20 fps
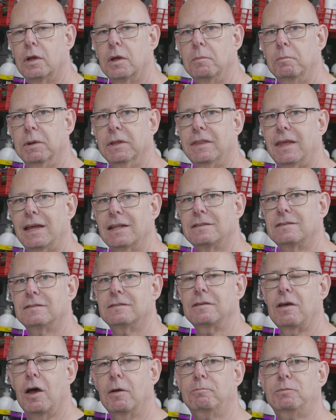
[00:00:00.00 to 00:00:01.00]
but
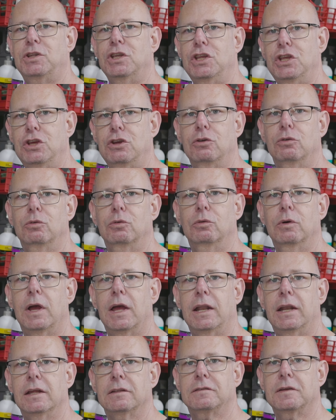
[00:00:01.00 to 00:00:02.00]
that's up to you,
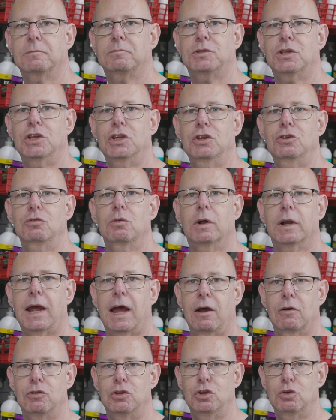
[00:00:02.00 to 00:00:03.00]
and that's up to you on
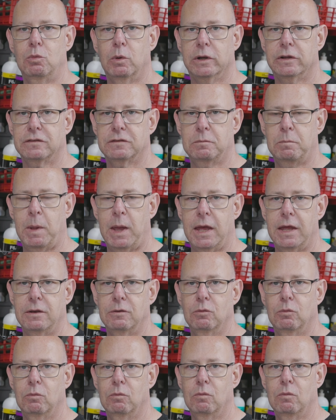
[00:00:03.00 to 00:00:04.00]
how you want to
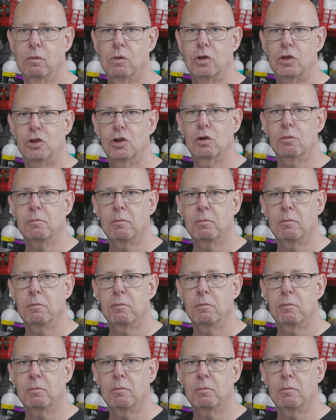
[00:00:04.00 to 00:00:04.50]
spend your